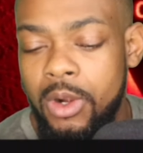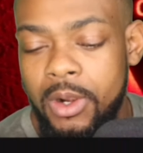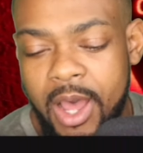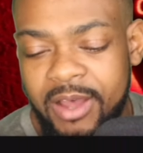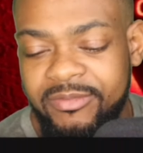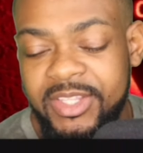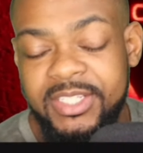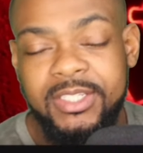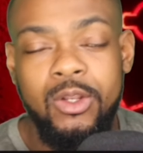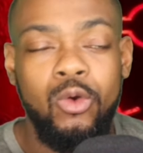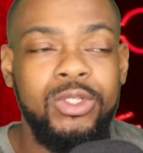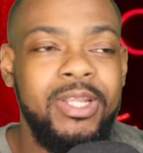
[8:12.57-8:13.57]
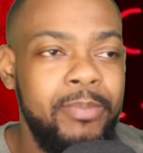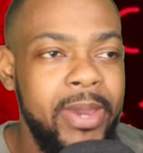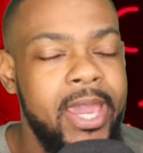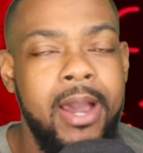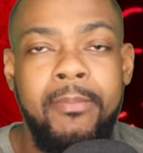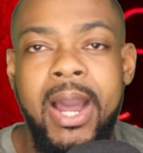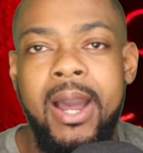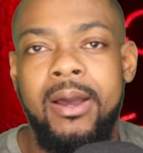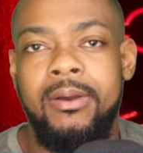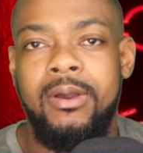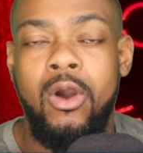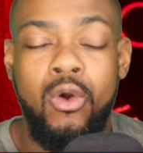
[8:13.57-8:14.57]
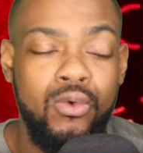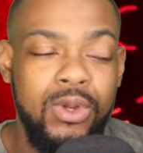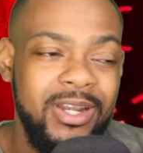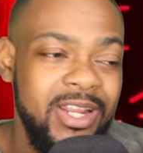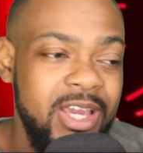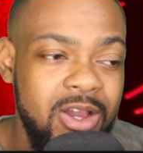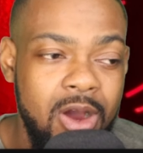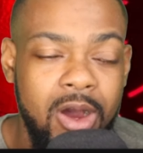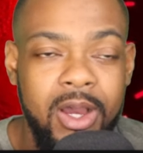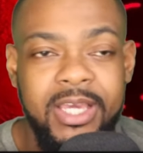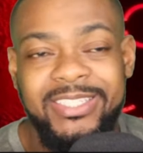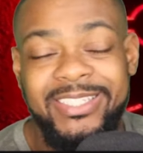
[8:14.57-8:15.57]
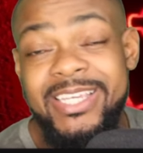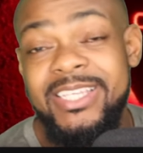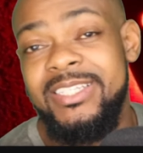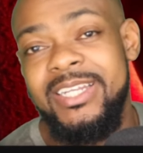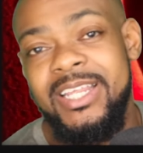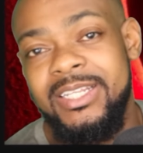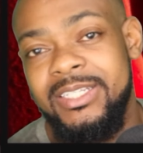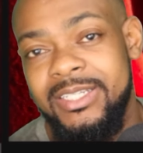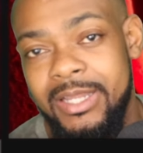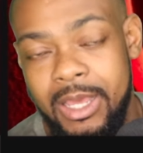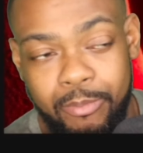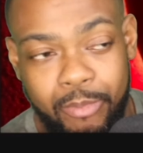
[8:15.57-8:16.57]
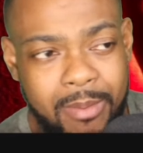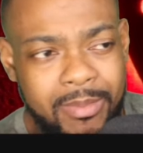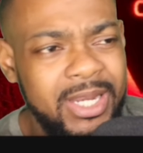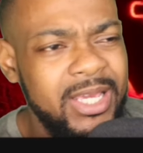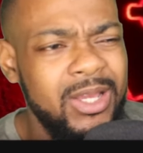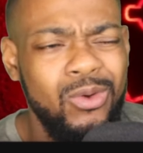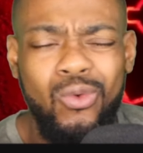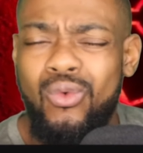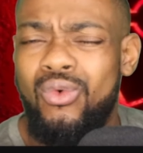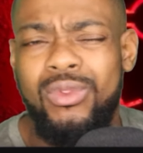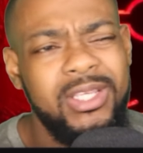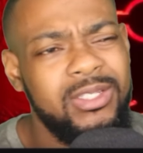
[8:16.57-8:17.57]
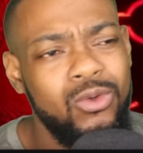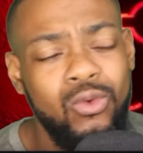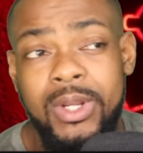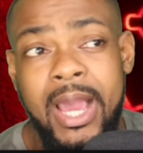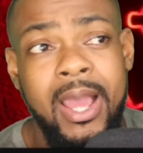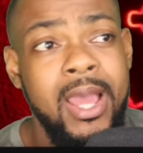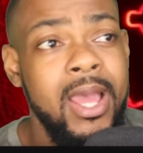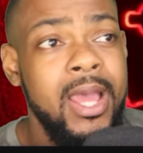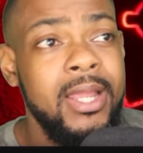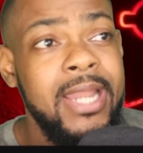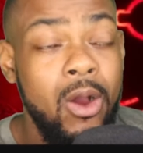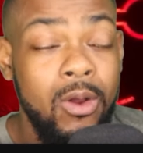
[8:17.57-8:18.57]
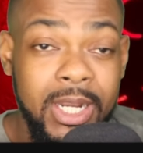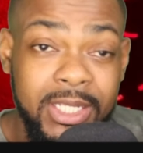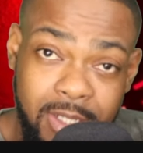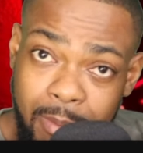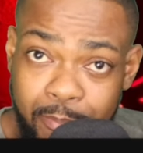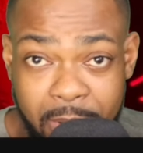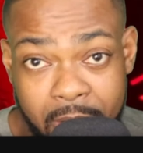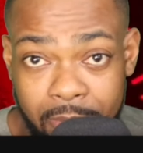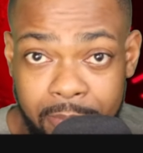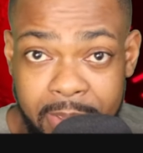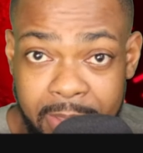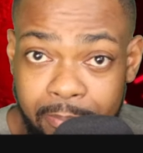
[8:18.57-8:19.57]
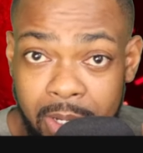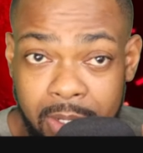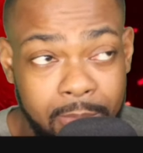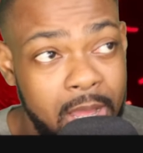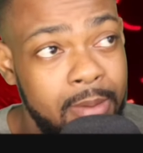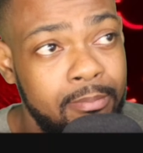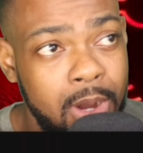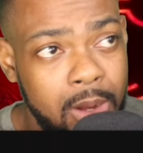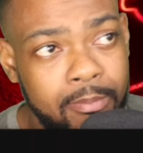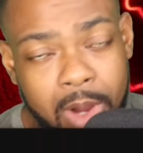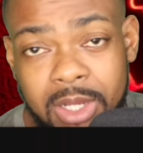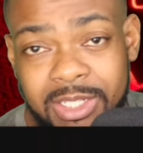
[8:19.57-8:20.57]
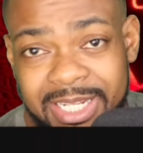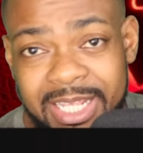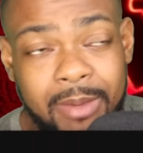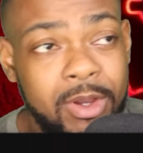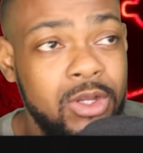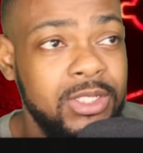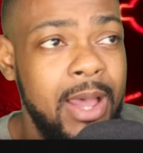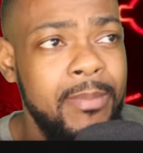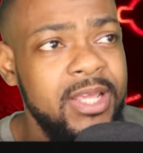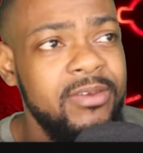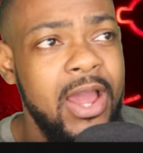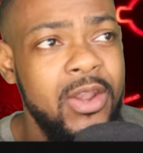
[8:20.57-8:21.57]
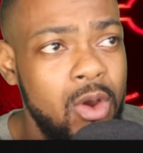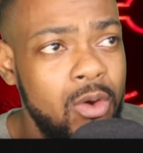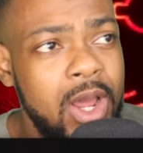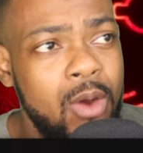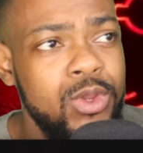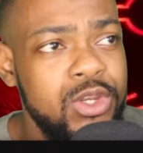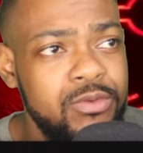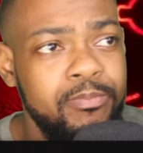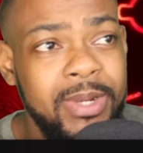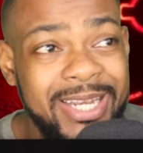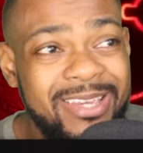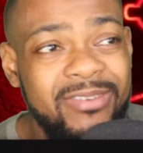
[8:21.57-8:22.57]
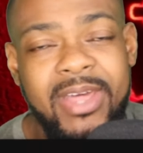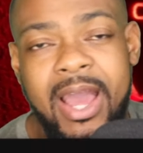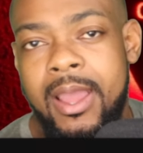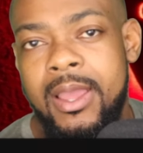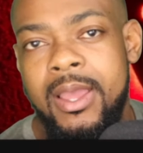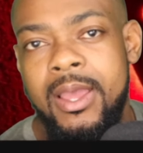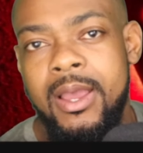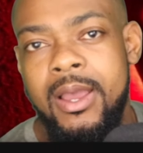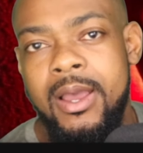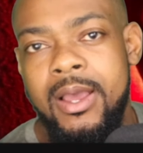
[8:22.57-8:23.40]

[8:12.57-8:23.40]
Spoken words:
all have this little debate about, oh, La Liga is easier than Premier League and all this and all that. Now, let's compare him in Bundesliga, because I know that we believe that